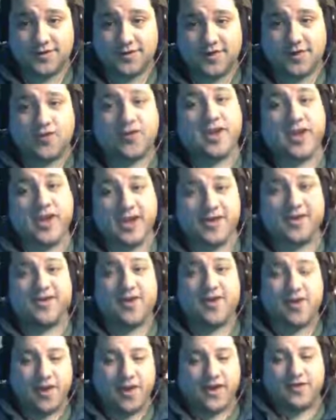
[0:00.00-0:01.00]
Okay,
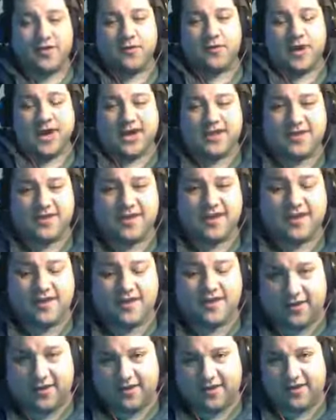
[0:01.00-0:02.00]
all right. So we got six
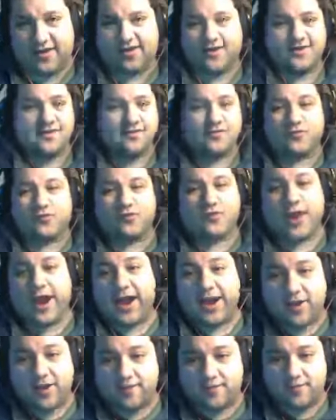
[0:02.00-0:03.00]
six six just
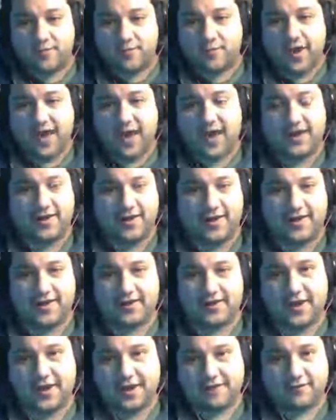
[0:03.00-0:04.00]
right off the bat, like
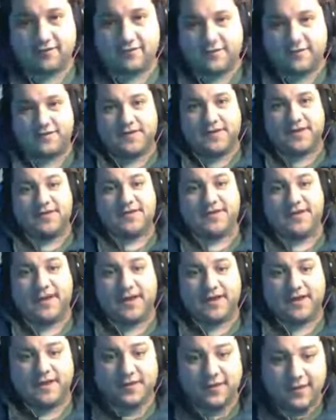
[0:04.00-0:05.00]
not even 15
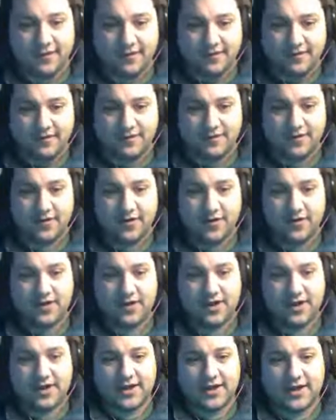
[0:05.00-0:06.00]
seconds into the
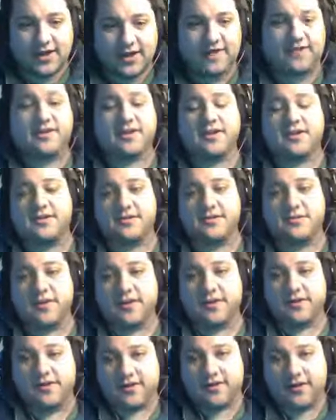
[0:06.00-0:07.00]
video. He's gonna do
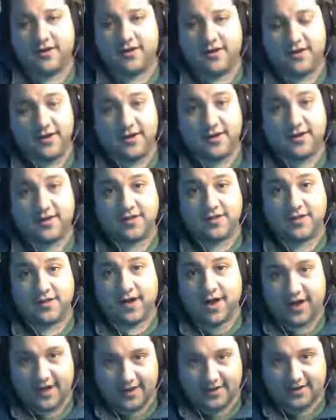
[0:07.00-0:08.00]
this uh, a
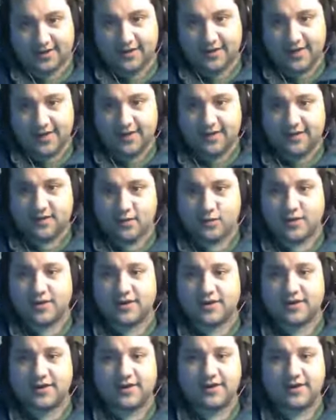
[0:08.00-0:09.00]
lot. So we're
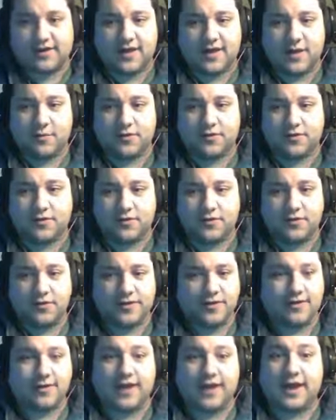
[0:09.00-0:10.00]
just gonna skip through.
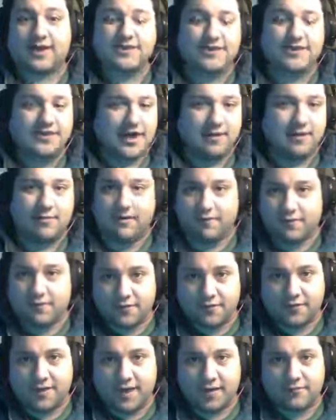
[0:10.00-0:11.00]
This is actually not my
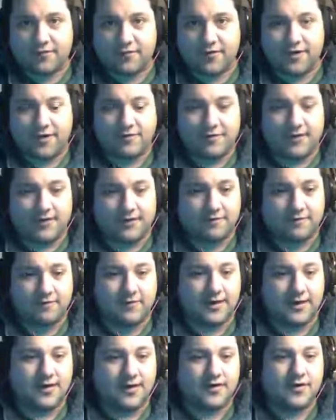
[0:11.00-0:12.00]
first time trying to make this
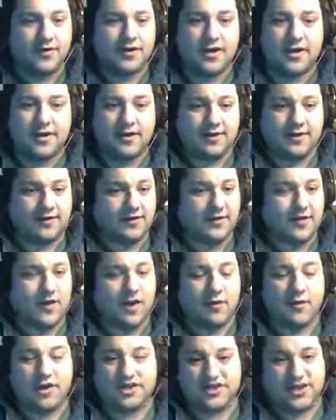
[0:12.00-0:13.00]
video, so I
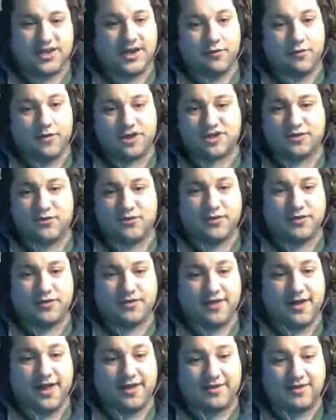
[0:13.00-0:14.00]
wish I wish it
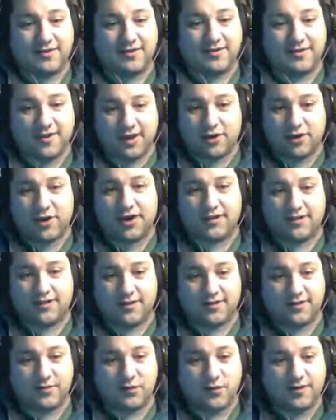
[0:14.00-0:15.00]
was as hilarious
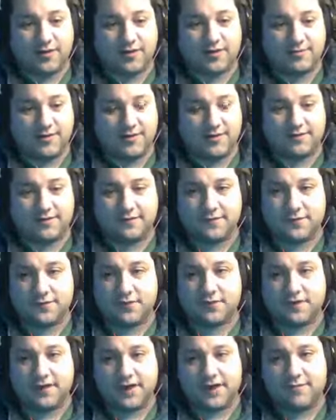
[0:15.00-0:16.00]
as it was to me the
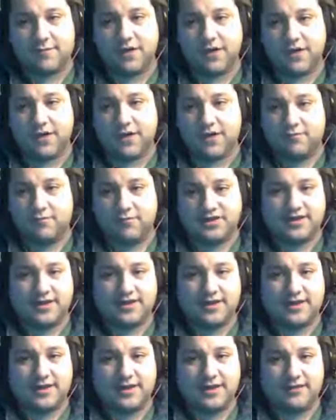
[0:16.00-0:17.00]
first time. But
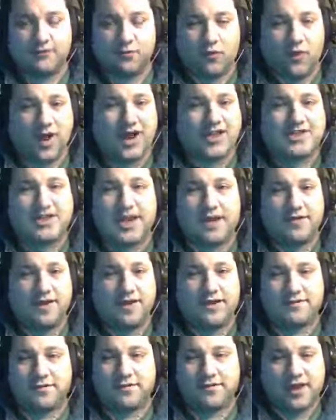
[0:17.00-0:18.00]
just watch how
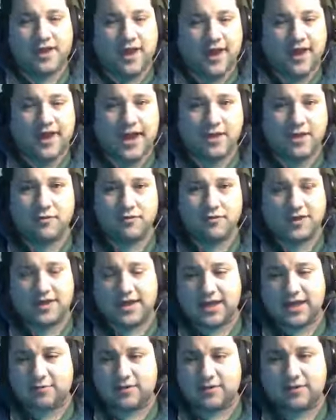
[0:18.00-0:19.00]
they they're not able to
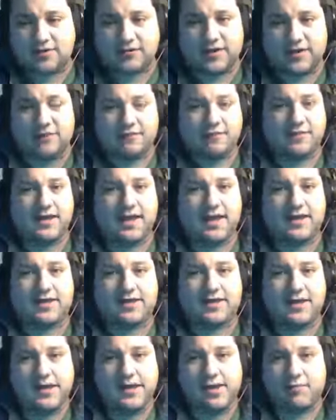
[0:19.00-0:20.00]
keep a straight
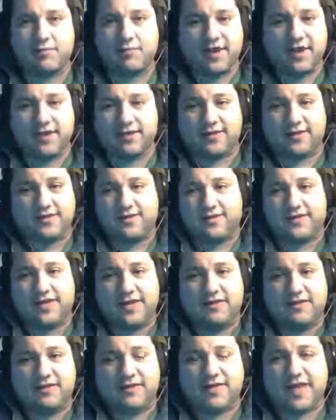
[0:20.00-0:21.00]
face because
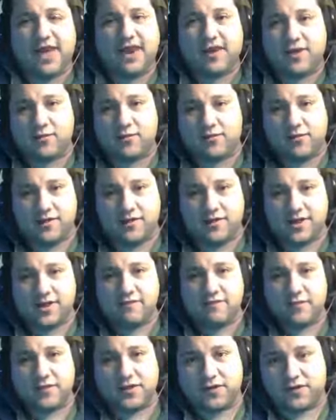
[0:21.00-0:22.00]
even they don't
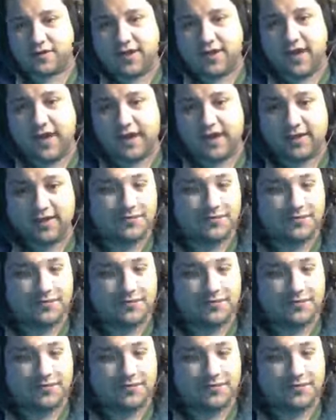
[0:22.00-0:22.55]
believe what they're saying.